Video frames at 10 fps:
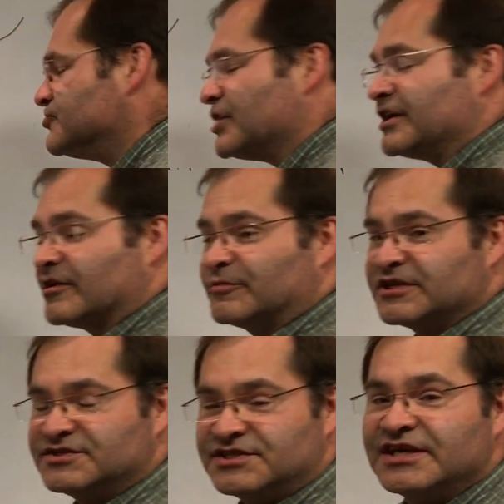Jacob
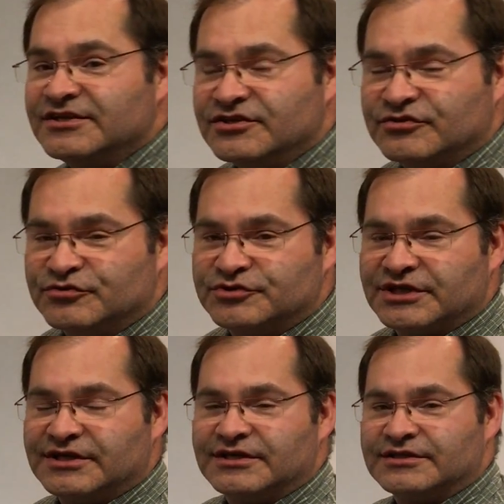
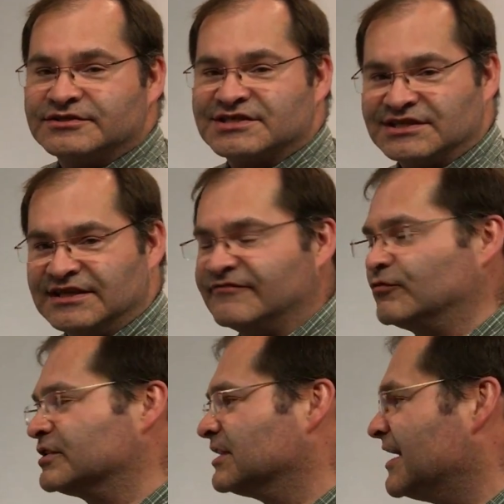continued to live
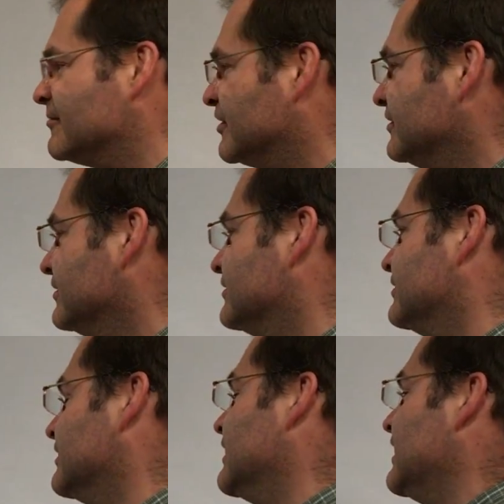with Laban,
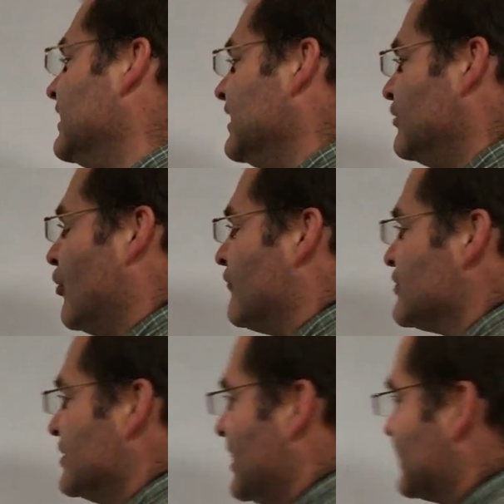and over
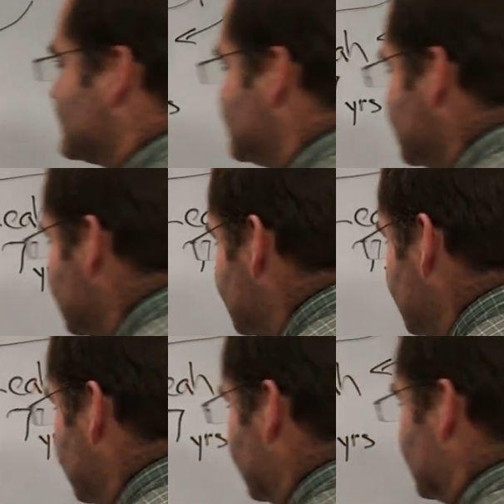the next 6
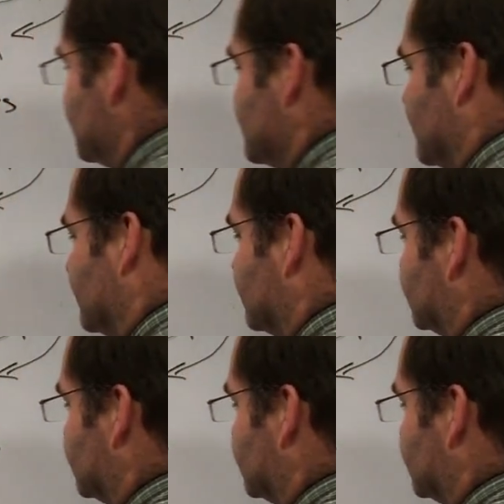years,